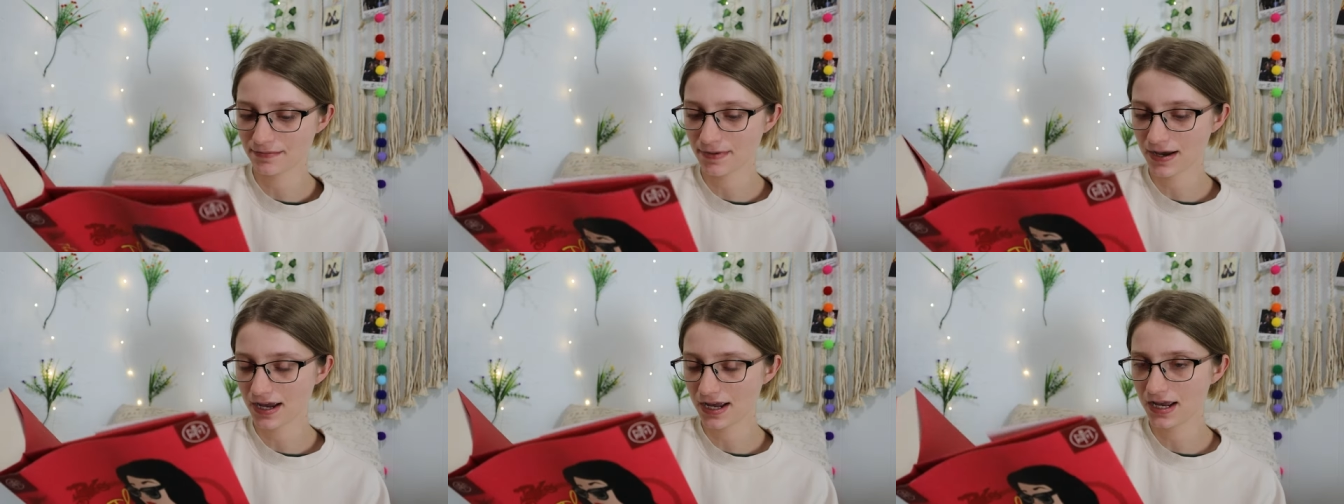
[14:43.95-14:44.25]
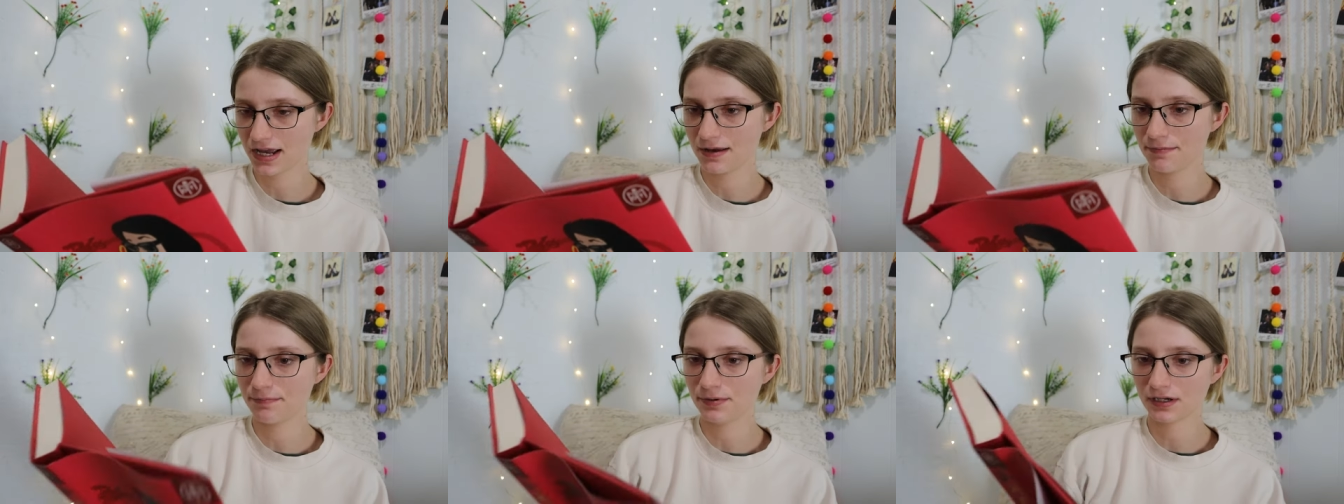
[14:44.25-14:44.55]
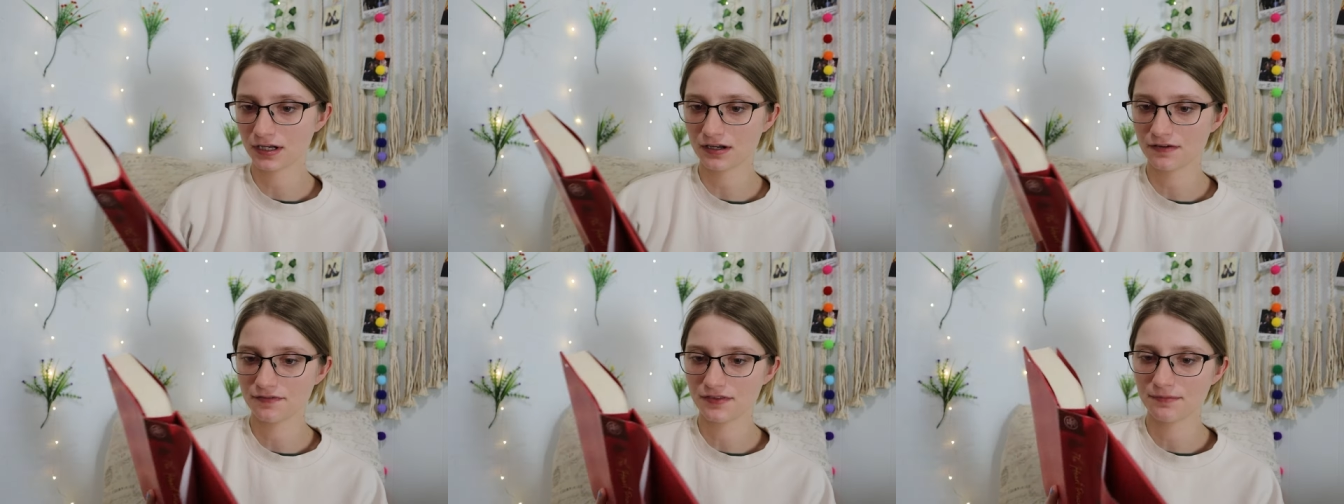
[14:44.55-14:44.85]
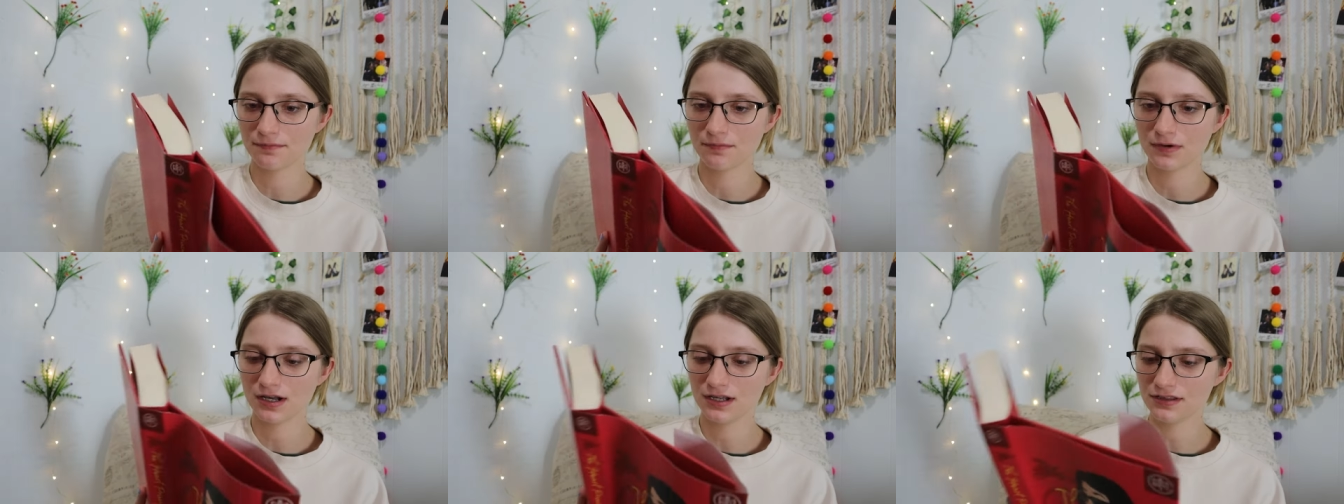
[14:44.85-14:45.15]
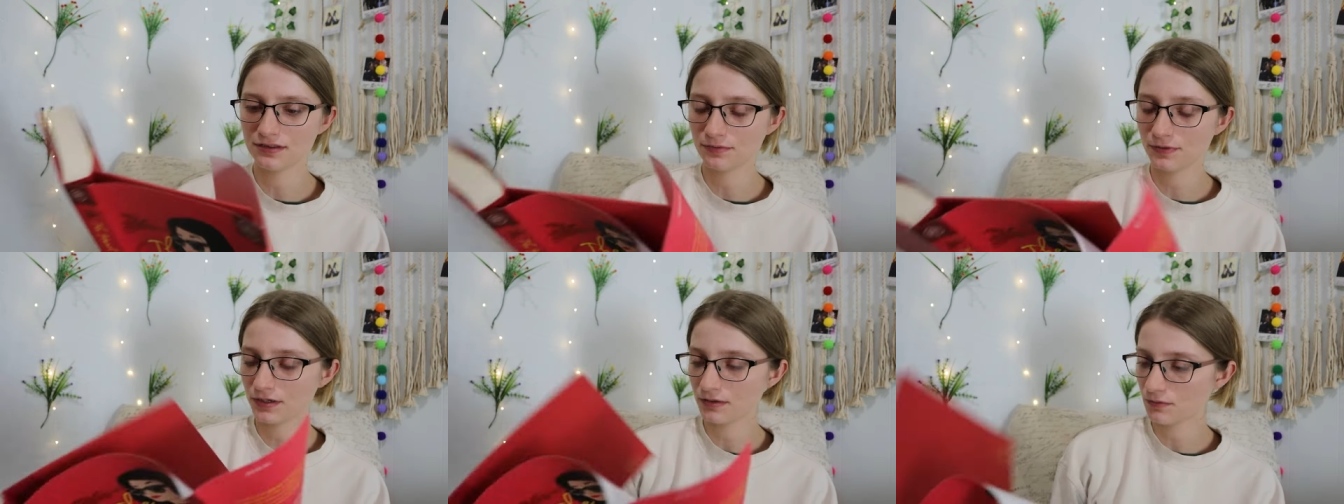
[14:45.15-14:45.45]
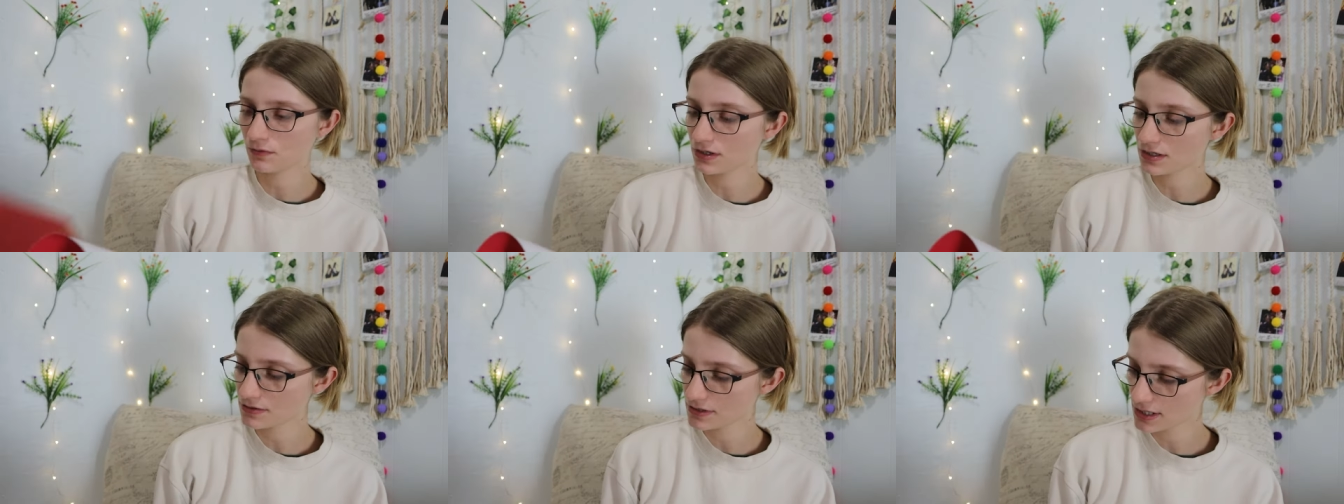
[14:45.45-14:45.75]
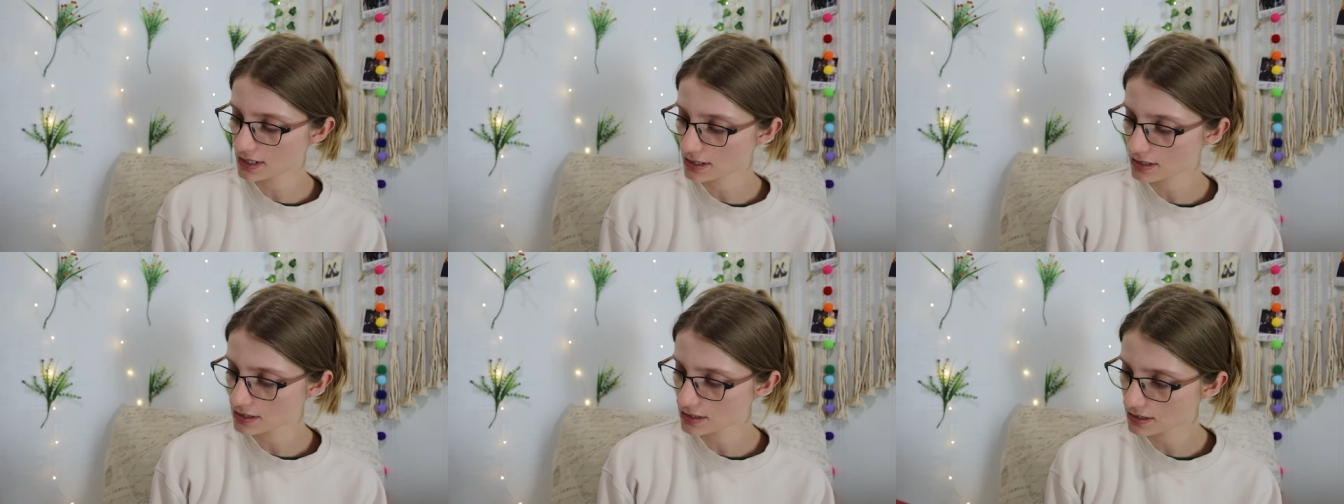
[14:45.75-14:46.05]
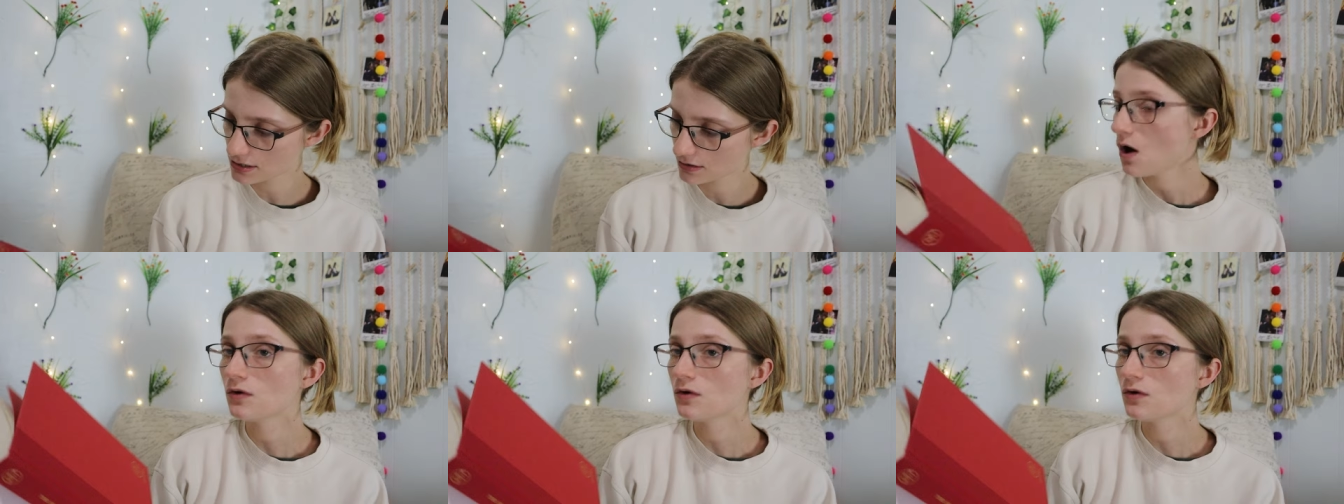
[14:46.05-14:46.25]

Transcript: my book of the month. When was this?